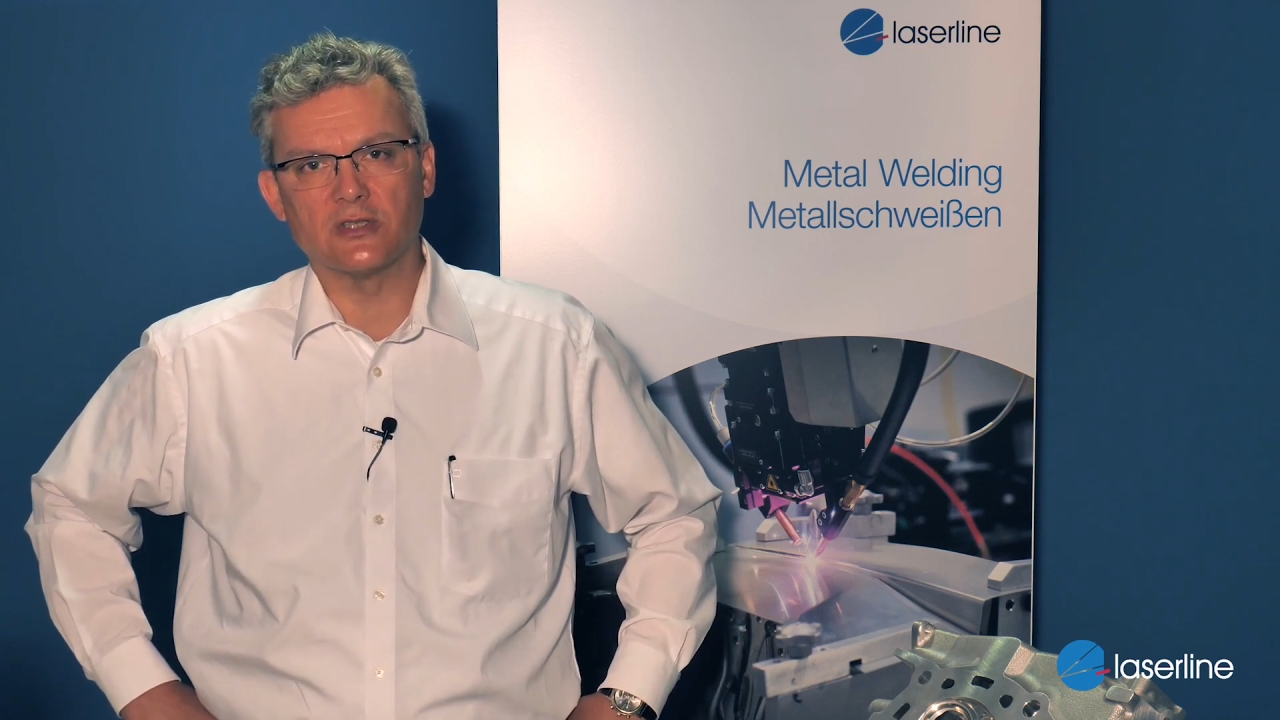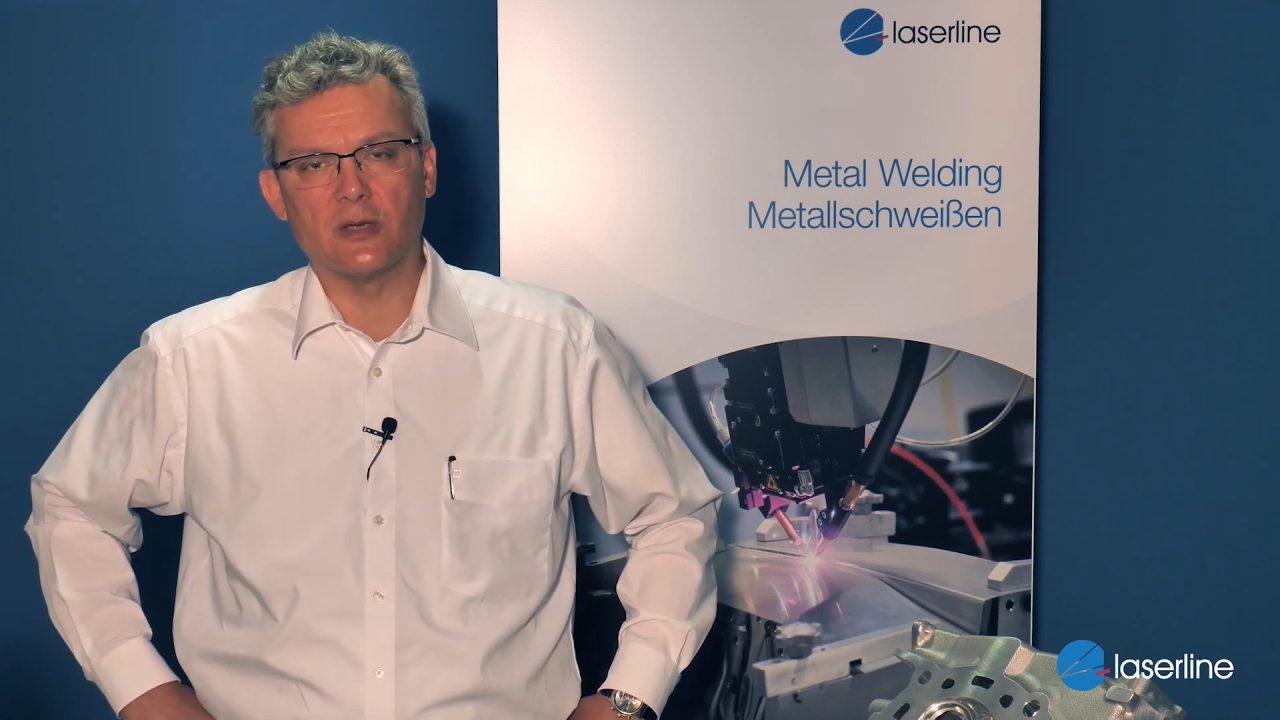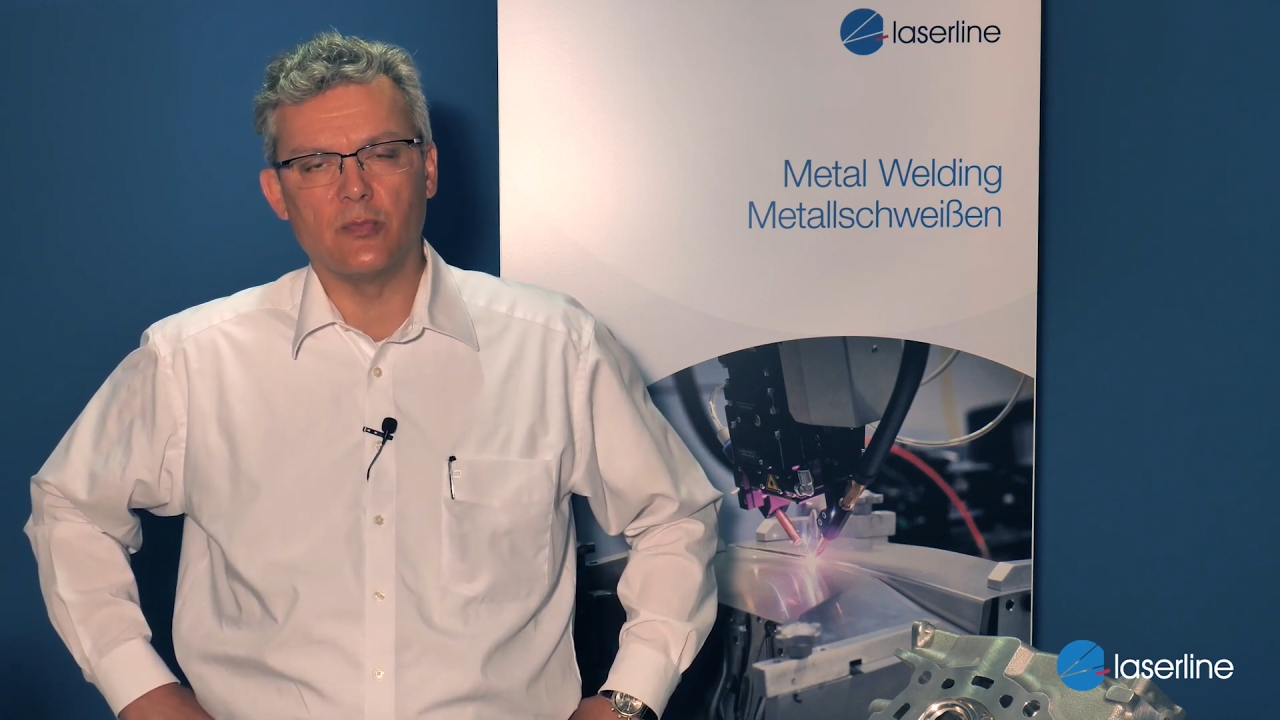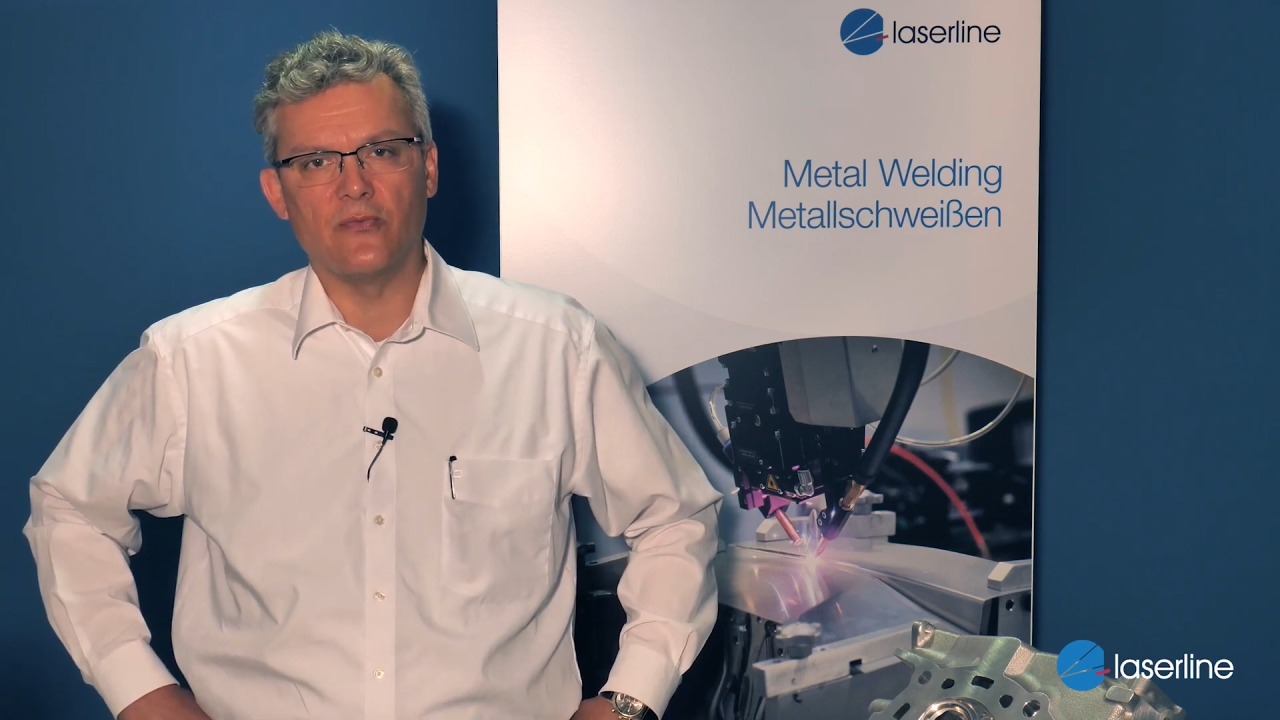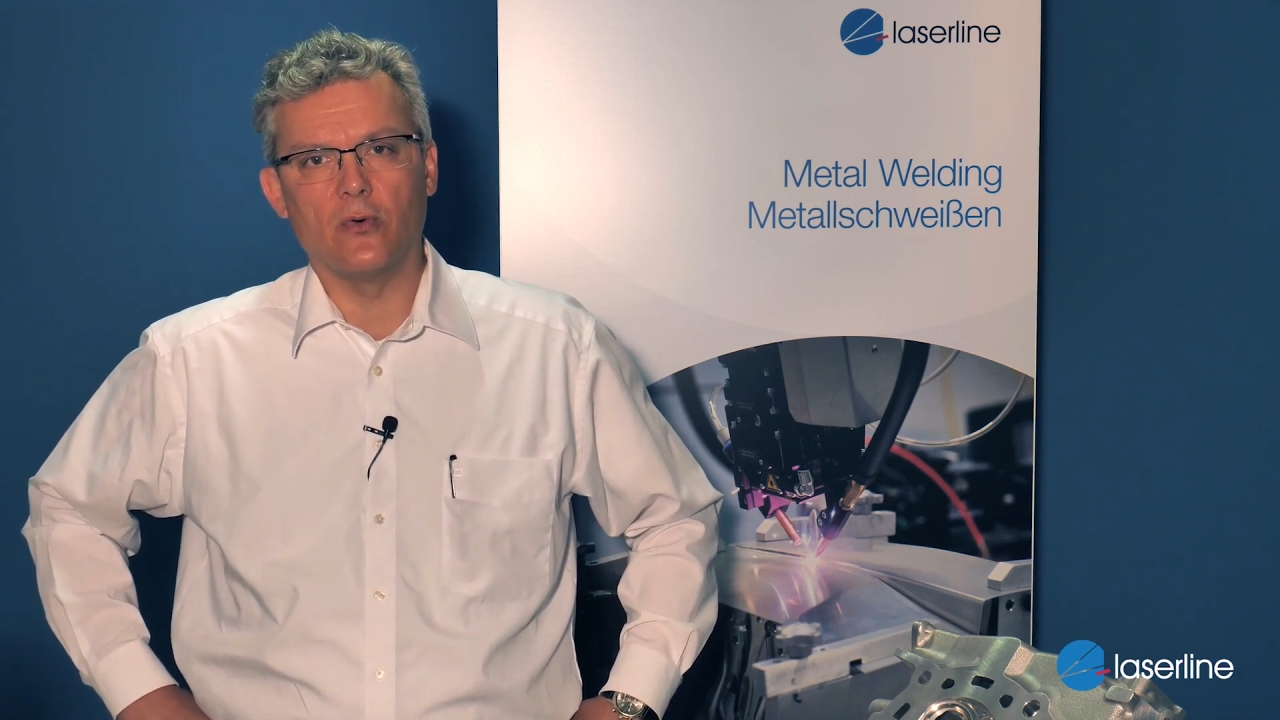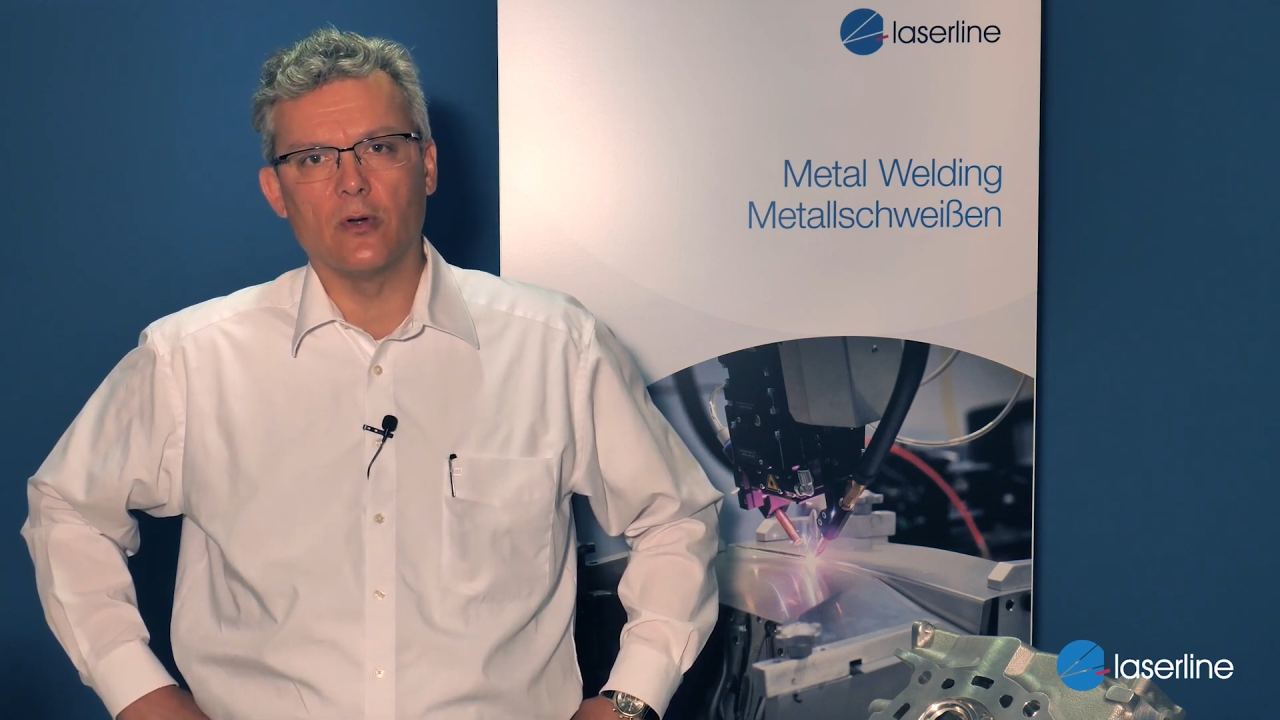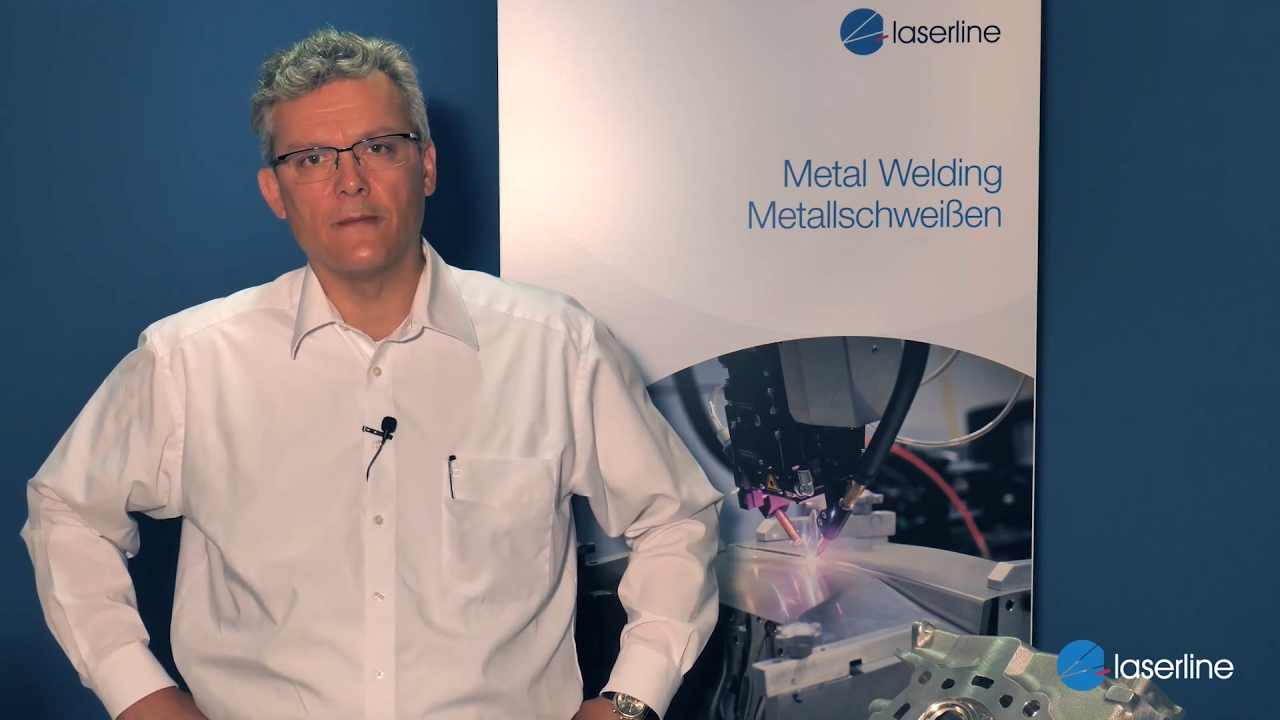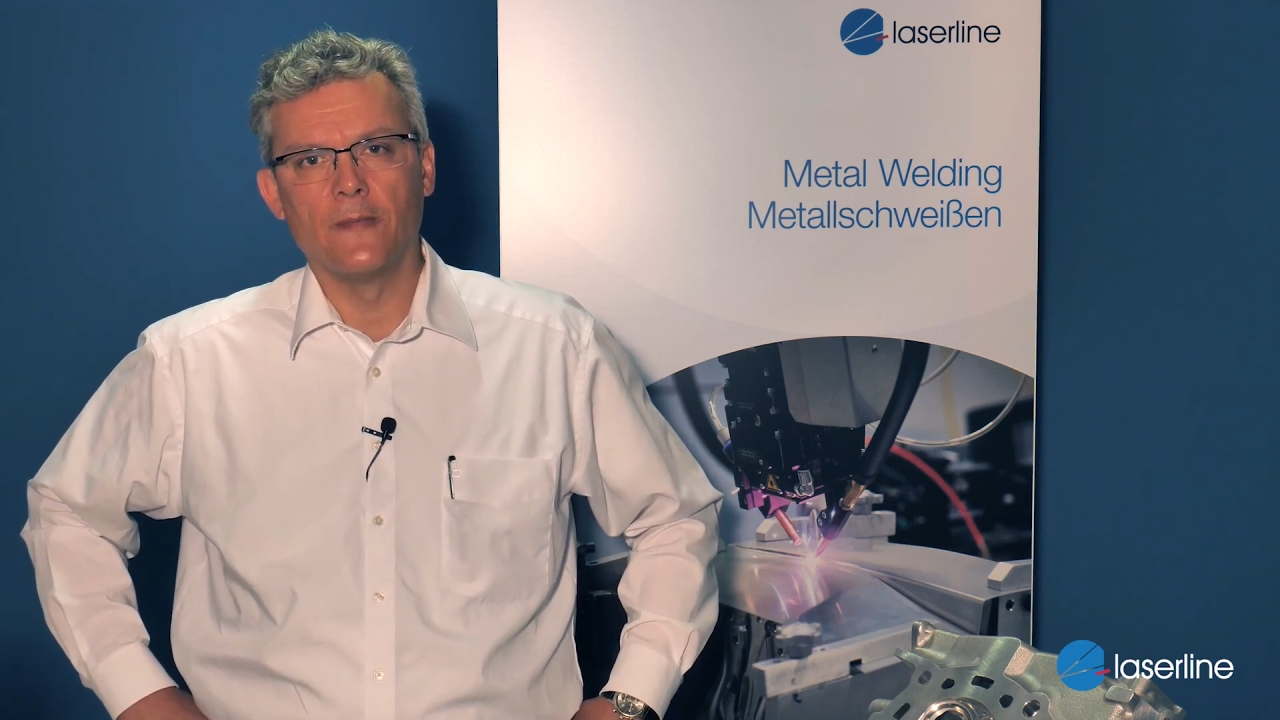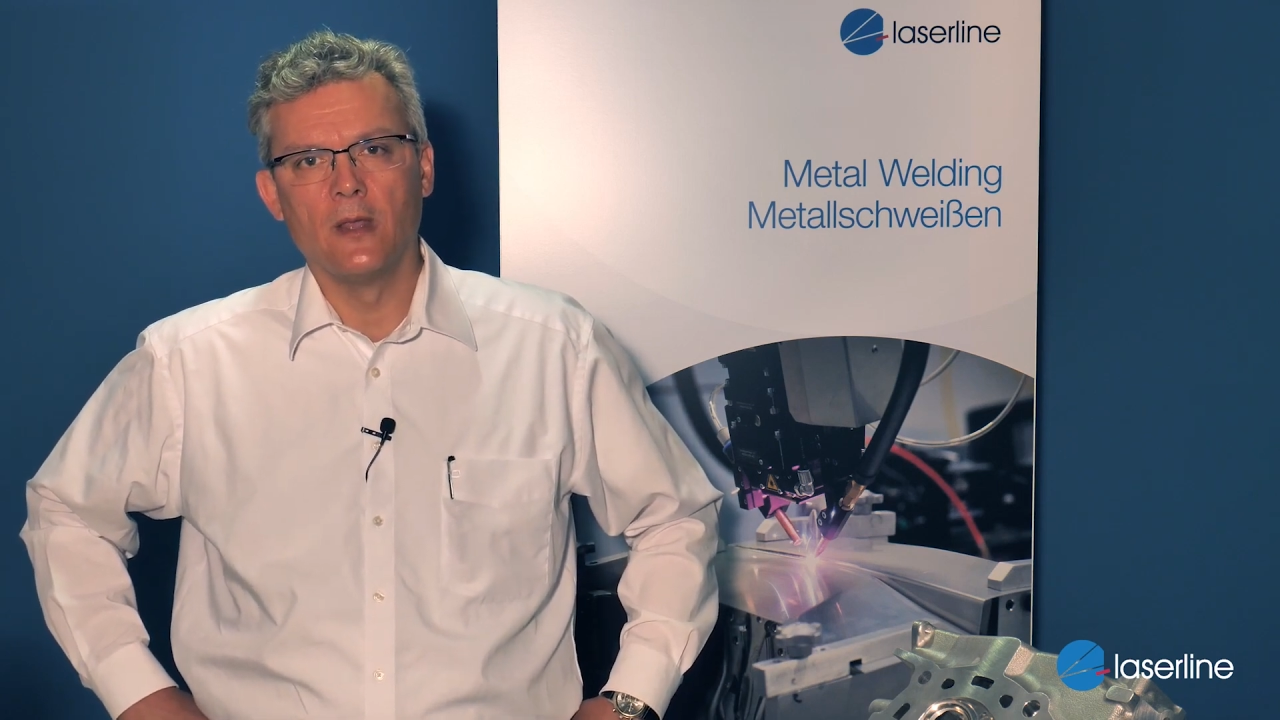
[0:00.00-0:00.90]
some before.